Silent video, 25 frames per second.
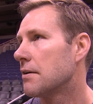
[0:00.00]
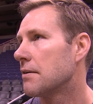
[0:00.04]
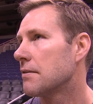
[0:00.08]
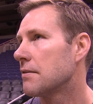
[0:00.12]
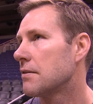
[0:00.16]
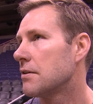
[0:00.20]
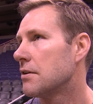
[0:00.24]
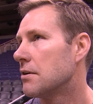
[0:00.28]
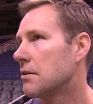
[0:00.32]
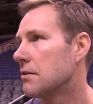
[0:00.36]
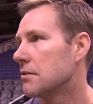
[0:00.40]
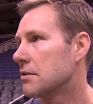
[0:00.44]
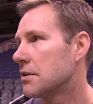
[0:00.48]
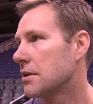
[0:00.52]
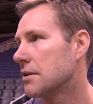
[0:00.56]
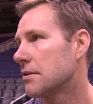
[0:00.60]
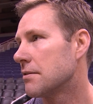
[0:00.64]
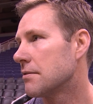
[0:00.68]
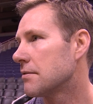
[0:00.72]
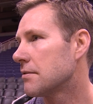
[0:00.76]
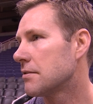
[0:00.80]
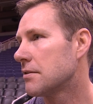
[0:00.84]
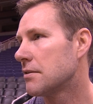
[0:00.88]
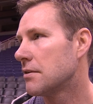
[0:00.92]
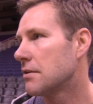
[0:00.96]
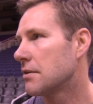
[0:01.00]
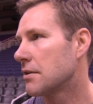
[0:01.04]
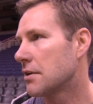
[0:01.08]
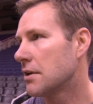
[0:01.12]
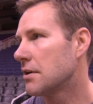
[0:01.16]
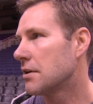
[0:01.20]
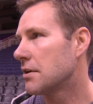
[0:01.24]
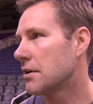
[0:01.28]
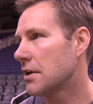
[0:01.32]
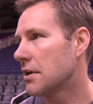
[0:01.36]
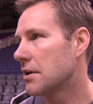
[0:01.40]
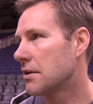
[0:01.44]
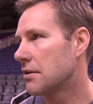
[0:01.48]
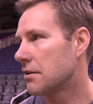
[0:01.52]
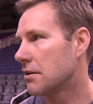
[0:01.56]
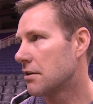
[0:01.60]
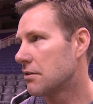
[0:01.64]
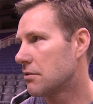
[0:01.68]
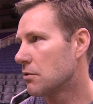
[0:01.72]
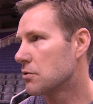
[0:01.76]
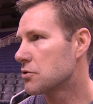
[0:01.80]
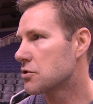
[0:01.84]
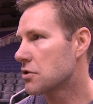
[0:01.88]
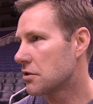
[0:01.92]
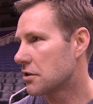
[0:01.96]
And then again,
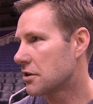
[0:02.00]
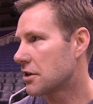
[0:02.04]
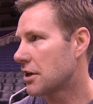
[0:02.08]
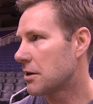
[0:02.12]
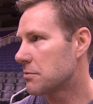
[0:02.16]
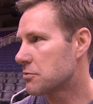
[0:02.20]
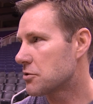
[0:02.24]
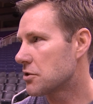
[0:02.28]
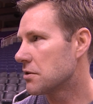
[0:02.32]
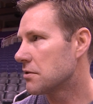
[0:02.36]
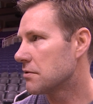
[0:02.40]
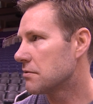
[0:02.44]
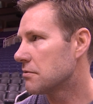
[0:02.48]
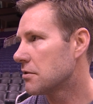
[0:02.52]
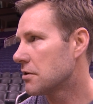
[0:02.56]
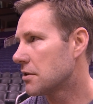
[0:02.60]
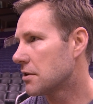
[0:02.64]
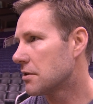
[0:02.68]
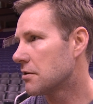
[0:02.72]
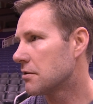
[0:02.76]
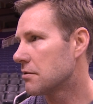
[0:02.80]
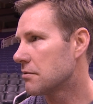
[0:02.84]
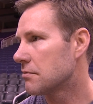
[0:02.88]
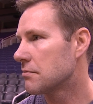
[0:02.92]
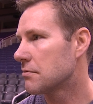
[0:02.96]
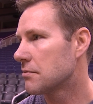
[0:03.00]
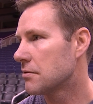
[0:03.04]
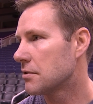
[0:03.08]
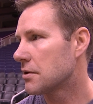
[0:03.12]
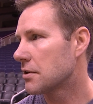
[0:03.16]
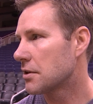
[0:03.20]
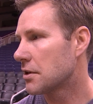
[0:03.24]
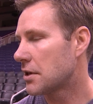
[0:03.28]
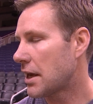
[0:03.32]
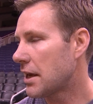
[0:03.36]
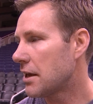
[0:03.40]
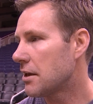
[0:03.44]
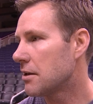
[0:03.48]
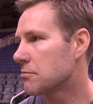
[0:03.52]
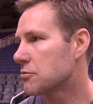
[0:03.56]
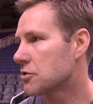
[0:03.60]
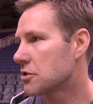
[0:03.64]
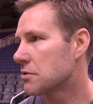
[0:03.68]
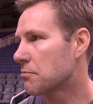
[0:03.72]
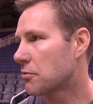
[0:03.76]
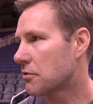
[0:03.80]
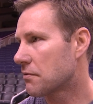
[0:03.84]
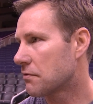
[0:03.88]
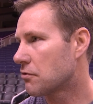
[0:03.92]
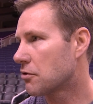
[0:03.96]
those are the types of
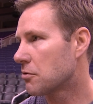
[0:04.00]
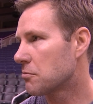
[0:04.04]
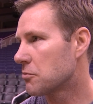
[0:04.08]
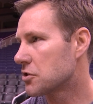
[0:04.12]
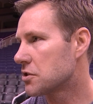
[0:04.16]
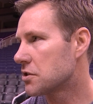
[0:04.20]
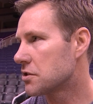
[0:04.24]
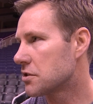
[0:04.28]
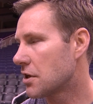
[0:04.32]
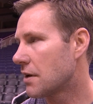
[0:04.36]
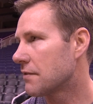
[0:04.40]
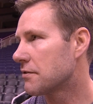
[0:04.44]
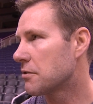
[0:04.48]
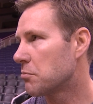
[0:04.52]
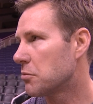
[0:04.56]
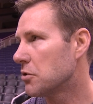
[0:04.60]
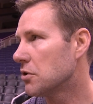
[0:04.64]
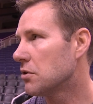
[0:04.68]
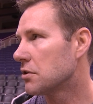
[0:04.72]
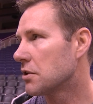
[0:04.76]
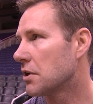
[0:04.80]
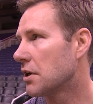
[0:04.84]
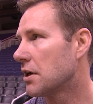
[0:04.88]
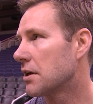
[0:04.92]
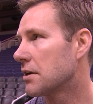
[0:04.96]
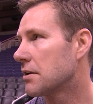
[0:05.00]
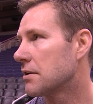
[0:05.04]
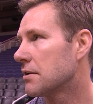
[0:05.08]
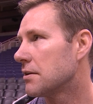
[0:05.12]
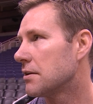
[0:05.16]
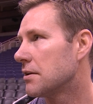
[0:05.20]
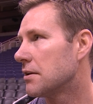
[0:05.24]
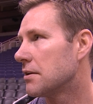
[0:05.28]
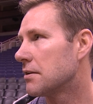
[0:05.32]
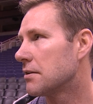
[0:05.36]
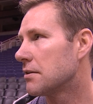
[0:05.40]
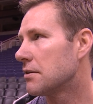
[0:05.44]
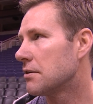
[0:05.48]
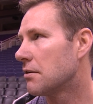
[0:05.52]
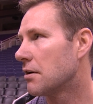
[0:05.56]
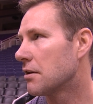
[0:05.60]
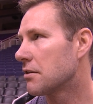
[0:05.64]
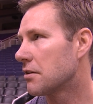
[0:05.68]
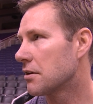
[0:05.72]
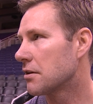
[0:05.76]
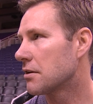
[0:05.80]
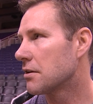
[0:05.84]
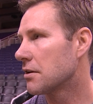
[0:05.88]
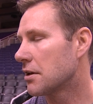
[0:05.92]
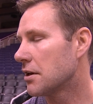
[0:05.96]
games and performances you have to build on. And
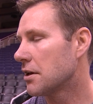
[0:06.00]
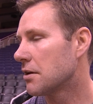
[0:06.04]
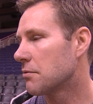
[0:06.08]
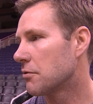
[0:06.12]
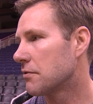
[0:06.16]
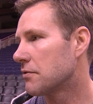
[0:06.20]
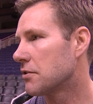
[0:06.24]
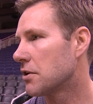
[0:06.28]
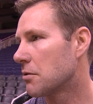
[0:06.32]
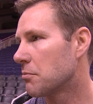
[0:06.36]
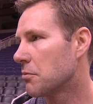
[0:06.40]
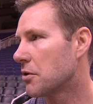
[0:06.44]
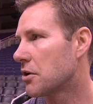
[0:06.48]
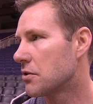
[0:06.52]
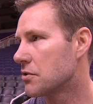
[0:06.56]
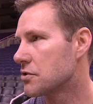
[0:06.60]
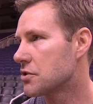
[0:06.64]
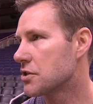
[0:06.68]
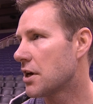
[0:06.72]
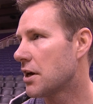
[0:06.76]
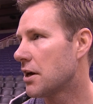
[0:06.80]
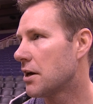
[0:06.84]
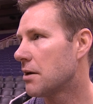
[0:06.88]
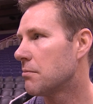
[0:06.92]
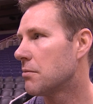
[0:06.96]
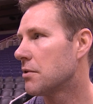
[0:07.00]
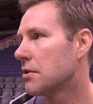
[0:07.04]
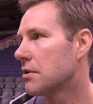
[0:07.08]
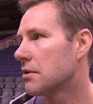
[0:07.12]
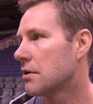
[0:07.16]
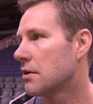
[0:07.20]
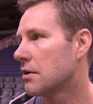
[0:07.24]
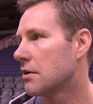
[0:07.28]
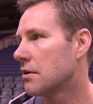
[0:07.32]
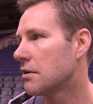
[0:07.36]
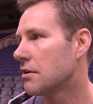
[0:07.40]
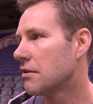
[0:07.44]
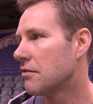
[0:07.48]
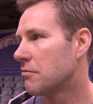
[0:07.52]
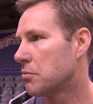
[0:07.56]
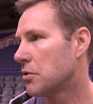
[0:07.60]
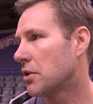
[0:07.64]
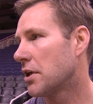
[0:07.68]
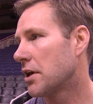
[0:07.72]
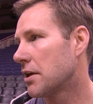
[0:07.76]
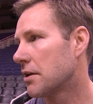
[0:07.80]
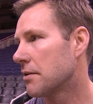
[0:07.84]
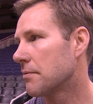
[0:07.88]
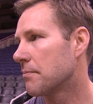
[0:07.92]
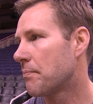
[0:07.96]
I think again we've done a better job of
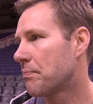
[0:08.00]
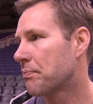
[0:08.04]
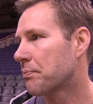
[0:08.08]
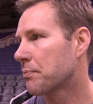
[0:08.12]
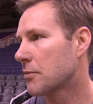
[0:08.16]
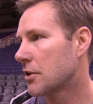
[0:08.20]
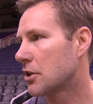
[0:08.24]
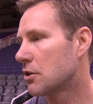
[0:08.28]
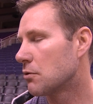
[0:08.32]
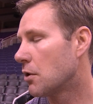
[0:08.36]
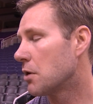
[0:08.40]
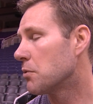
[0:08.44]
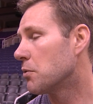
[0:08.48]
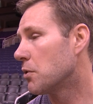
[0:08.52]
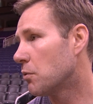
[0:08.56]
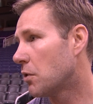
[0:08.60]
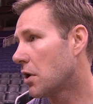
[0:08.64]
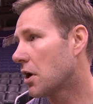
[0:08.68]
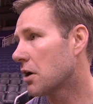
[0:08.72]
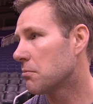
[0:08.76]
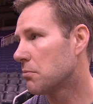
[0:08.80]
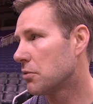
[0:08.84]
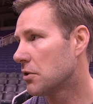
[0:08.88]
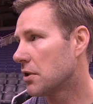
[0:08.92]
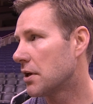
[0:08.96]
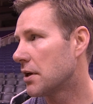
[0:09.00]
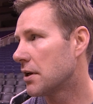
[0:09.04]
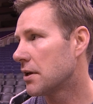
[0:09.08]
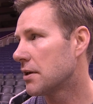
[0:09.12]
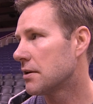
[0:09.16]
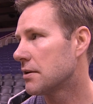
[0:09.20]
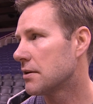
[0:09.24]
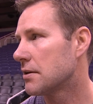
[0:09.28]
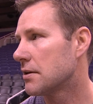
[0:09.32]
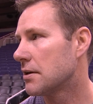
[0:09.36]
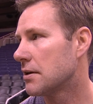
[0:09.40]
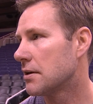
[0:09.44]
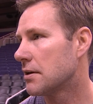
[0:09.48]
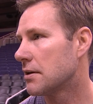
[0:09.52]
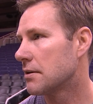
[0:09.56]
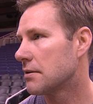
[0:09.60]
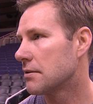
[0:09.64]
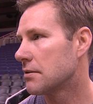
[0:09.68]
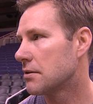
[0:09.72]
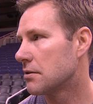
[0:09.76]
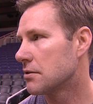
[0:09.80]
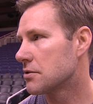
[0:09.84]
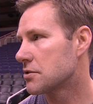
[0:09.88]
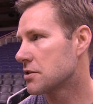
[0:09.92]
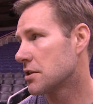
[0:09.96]
playing the way we want to play,
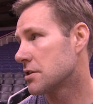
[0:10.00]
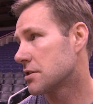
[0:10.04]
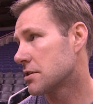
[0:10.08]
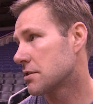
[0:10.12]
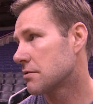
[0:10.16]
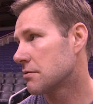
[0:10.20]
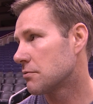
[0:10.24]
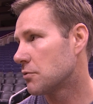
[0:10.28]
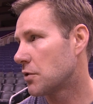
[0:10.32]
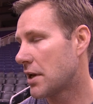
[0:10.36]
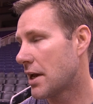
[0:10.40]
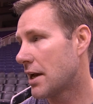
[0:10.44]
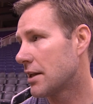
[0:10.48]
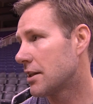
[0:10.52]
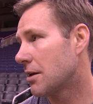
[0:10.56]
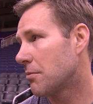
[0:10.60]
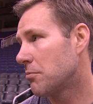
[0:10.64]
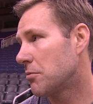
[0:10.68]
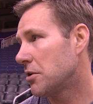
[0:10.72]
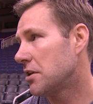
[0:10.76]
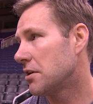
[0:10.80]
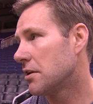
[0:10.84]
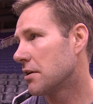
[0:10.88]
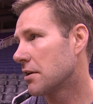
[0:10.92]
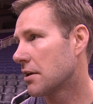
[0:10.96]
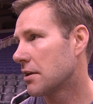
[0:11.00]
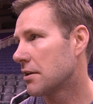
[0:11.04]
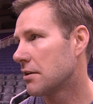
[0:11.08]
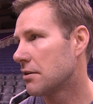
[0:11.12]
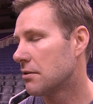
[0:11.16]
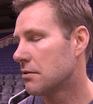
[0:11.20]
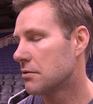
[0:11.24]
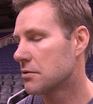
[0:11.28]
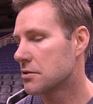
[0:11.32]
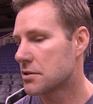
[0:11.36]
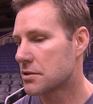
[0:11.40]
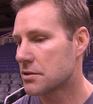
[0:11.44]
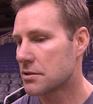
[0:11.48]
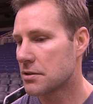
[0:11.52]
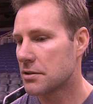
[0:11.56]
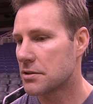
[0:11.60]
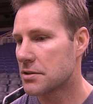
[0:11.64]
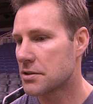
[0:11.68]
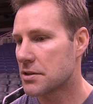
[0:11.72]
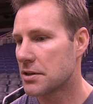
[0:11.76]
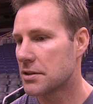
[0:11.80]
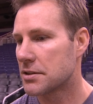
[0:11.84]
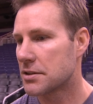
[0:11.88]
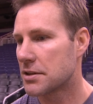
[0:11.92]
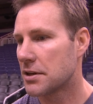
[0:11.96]
since we had that meeting.
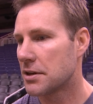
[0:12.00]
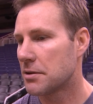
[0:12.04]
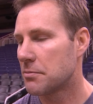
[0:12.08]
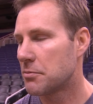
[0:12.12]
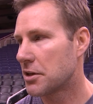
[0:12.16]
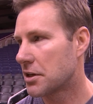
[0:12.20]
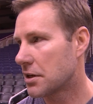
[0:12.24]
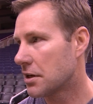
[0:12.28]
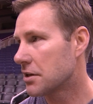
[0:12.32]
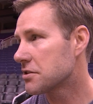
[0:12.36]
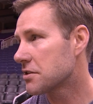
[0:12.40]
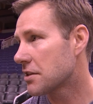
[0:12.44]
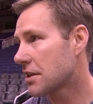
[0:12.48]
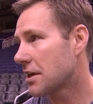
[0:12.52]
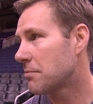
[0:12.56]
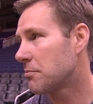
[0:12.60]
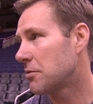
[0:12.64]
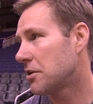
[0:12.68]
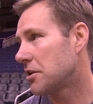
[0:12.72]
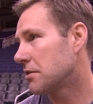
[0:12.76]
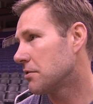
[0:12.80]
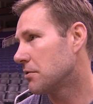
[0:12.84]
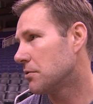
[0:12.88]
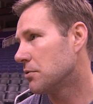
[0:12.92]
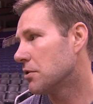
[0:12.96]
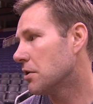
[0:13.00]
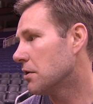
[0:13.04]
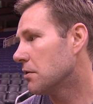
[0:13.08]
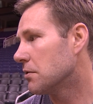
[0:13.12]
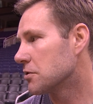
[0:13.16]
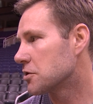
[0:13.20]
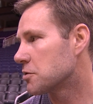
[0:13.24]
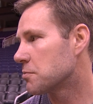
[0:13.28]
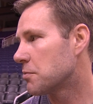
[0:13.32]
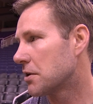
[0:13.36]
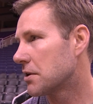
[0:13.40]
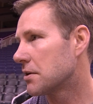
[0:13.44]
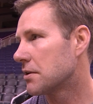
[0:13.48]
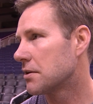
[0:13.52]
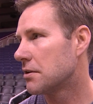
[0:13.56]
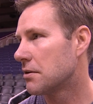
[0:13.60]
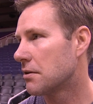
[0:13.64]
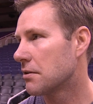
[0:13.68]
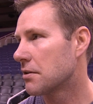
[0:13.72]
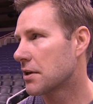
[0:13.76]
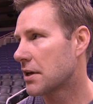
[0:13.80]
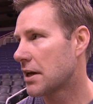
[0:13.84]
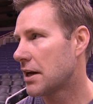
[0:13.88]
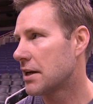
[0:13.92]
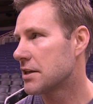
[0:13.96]
Is it because of that meeting? Who knows? But
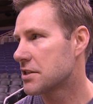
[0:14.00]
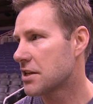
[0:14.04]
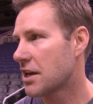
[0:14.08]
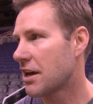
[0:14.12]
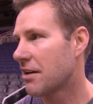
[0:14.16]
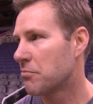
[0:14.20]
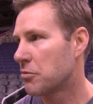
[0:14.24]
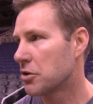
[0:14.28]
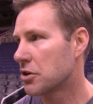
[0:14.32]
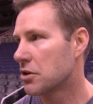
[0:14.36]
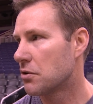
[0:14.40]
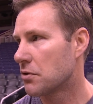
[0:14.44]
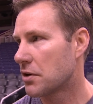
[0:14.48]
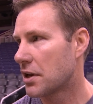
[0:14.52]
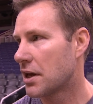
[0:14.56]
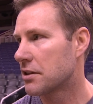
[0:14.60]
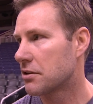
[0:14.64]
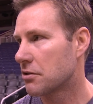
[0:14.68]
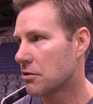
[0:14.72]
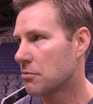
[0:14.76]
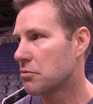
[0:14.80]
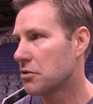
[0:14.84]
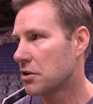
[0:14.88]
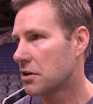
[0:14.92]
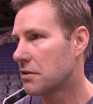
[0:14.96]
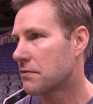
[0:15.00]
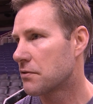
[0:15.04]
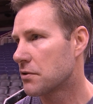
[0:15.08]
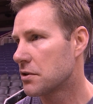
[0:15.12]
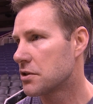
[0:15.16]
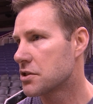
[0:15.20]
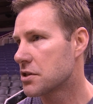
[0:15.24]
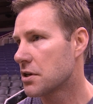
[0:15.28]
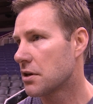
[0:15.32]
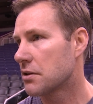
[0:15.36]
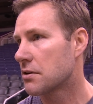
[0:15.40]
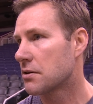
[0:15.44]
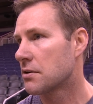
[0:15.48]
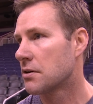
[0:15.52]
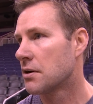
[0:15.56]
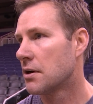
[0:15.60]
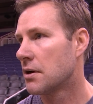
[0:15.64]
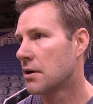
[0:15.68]
the guys have been going out there and playing for each other.